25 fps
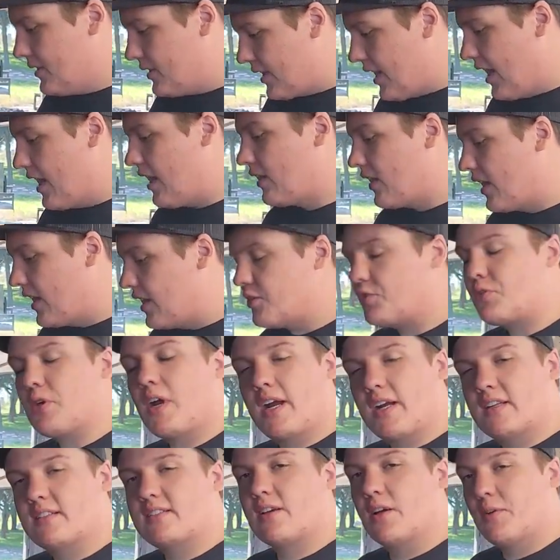kind of let it
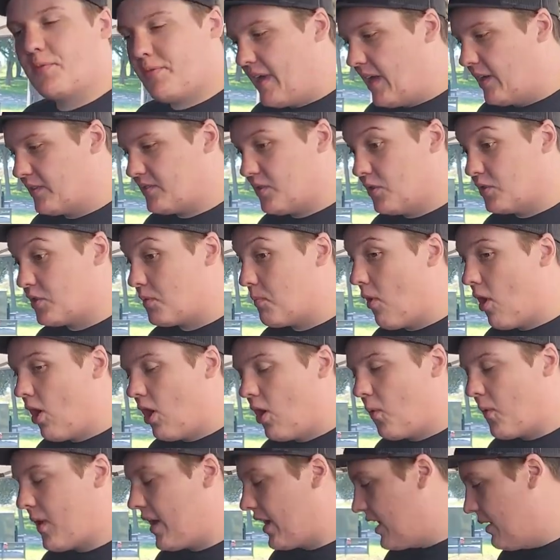dry itself out. So
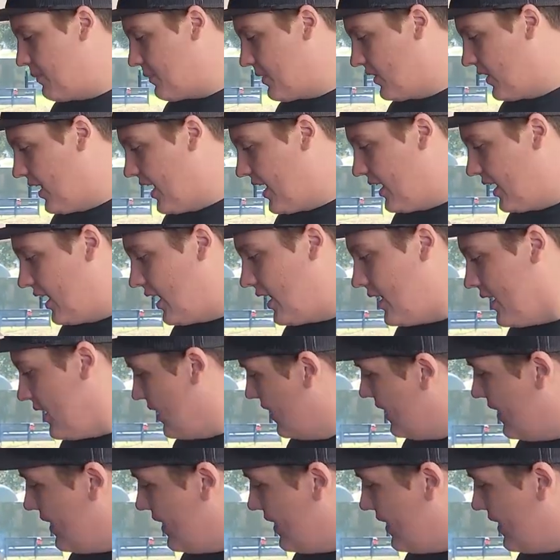tomorrow when I come to light it,